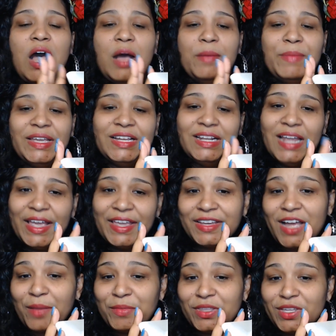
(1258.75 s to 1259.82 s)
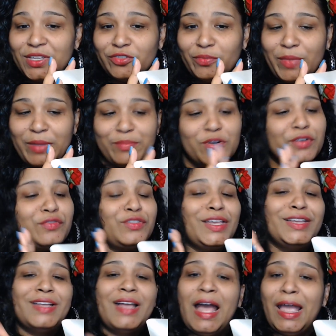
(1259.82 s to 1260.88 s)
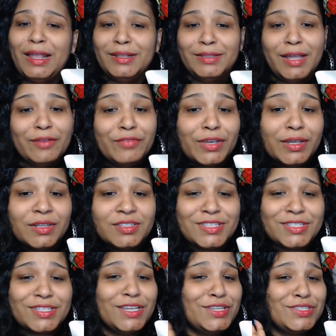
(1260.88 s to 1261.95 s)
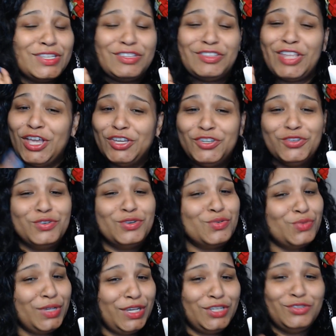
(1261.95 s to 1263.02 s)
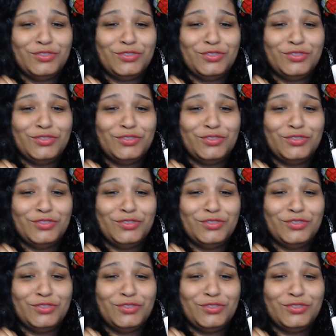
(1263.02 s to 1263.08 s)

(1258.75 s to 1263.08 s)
My client got me this for my birthday. I love it, sis. Thank you, queen.